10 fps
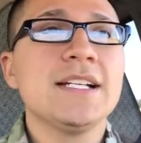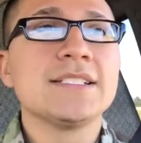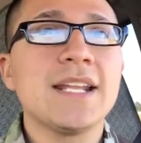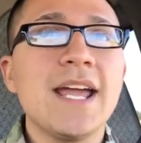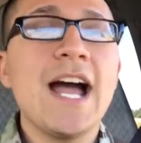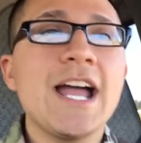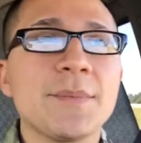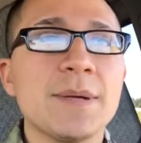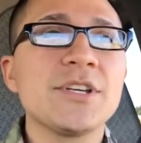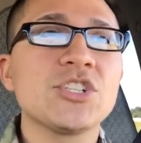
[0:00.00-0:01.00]
today I am
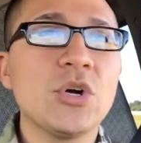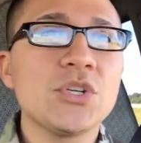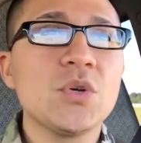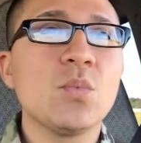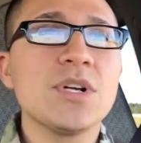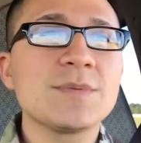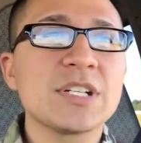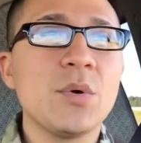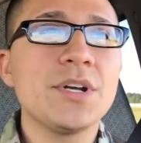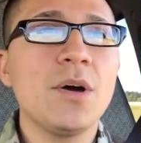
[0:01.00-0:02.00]
going to be showing you what's been
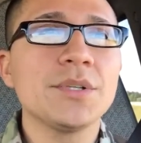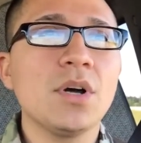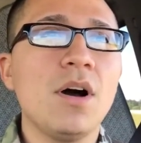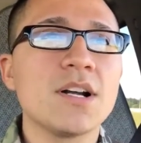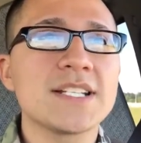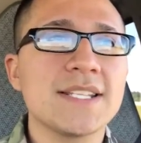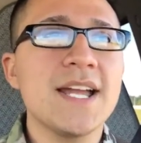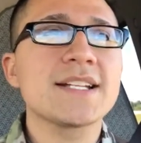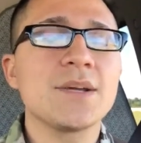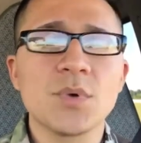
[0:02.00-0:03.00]
going on with the
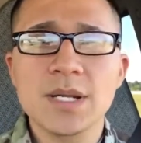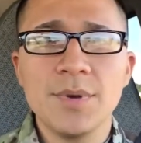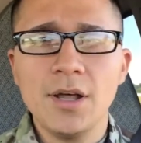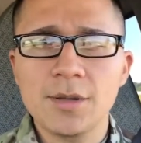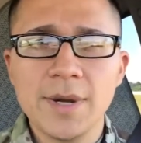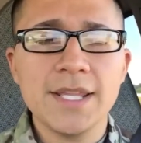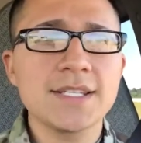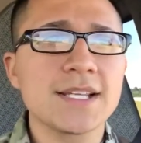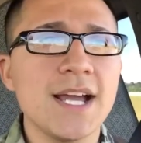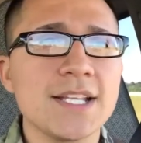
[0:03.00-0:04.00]
RSX. I'm really bothered by
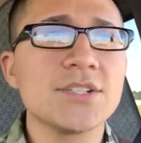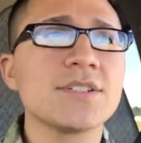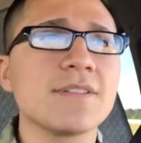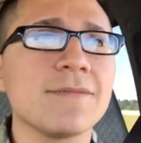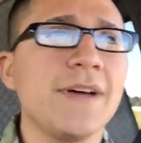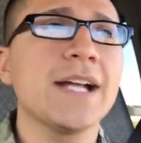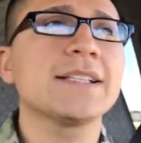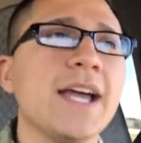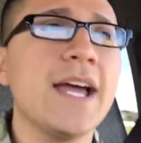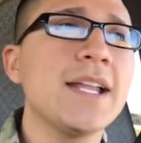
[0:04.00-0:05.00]
these guys due to the fact
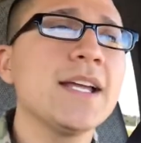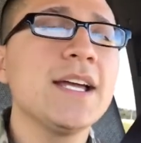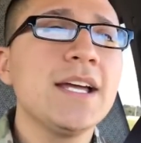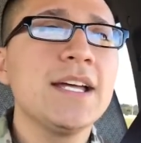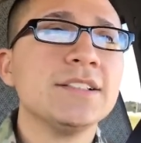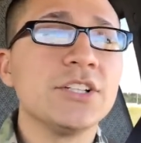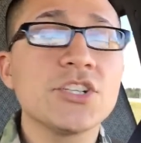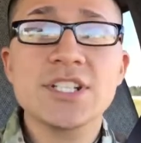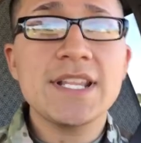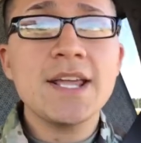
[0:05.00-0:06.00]
that they're
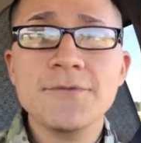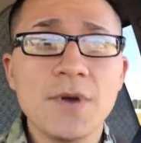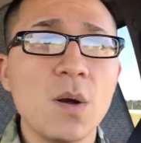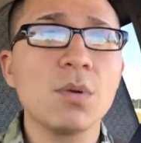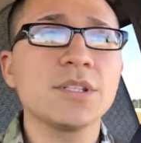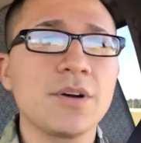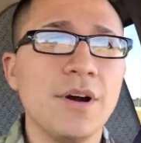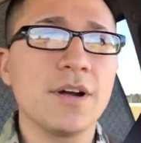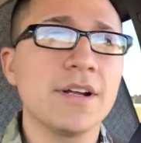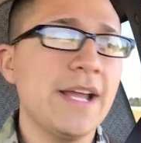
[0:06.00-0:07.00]
just taking forever with the
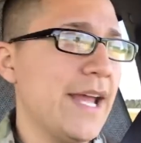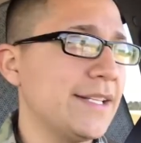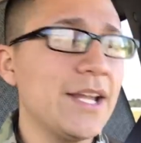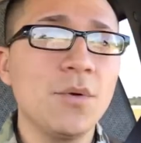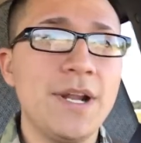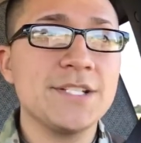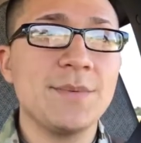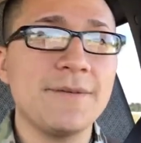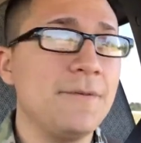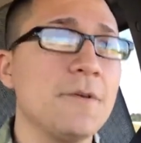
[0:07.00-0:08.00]
car. And they don't answer
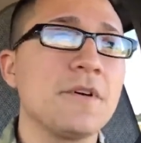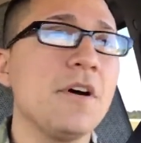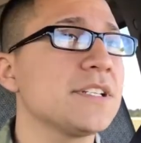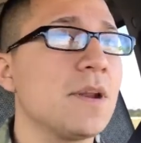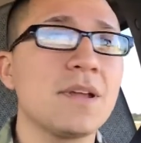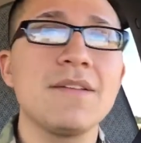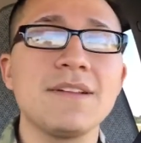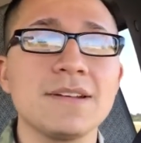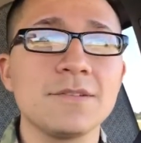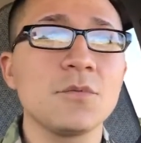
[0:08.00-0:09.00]
my phone calls. They don't
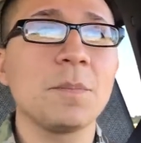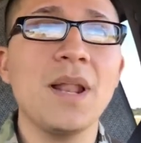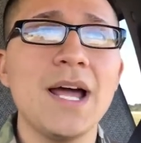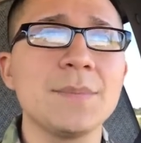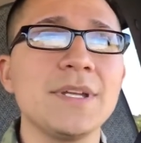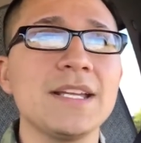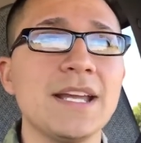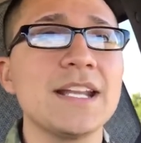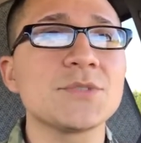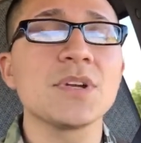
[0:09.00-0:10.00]
even reply to me.
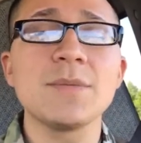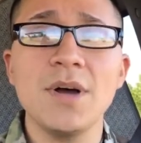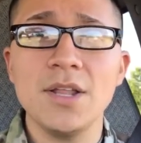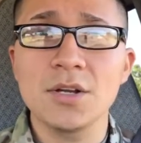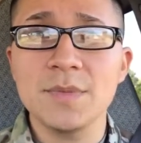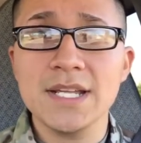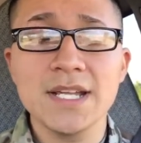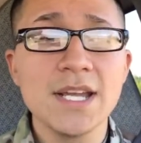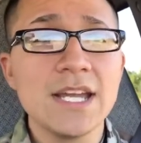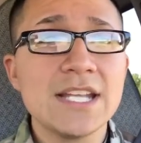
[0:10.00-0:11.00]
And it's really bothering me.
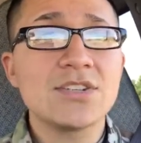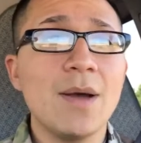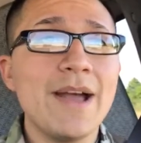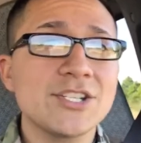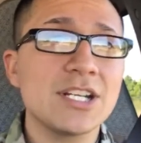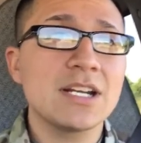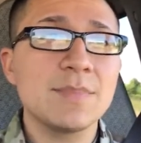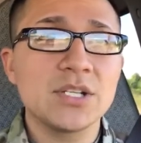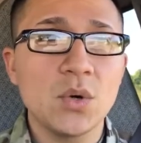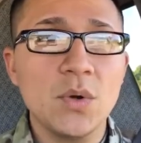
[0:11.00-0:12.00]
So I'm actually going to
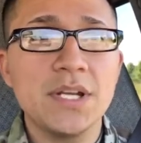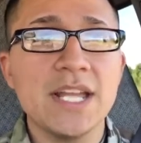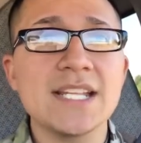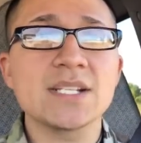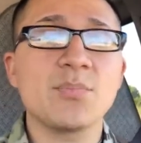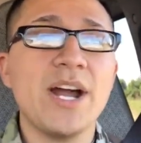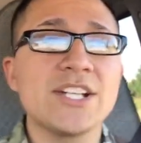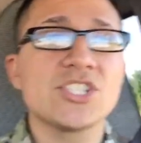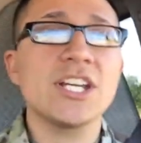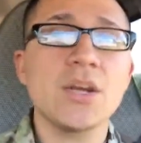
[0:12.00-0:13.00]
be doing a
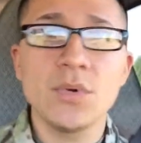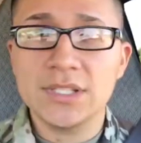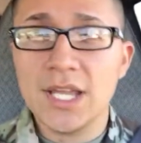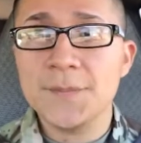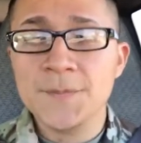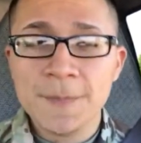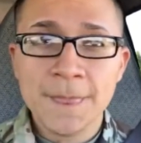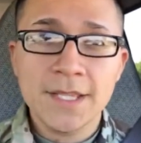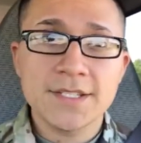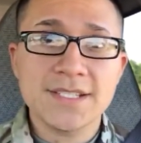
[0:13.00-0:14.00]
surprise check-in with them
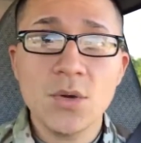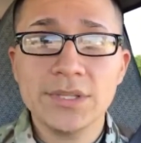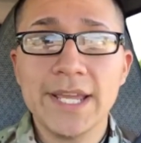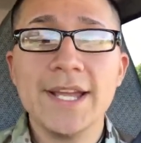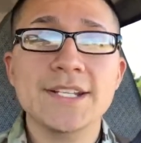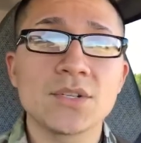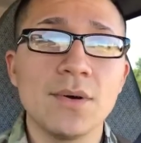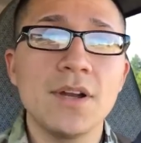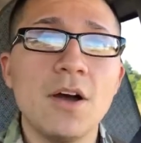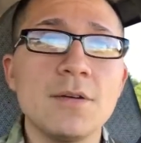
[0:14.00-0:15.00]
to see what the heck is
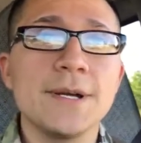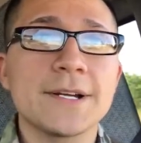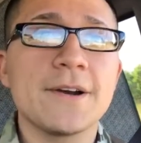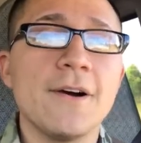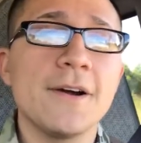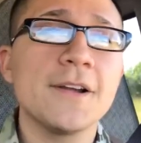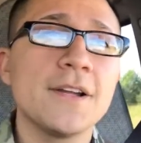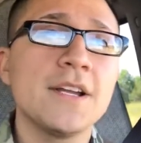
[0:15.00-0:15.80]
going on with my car.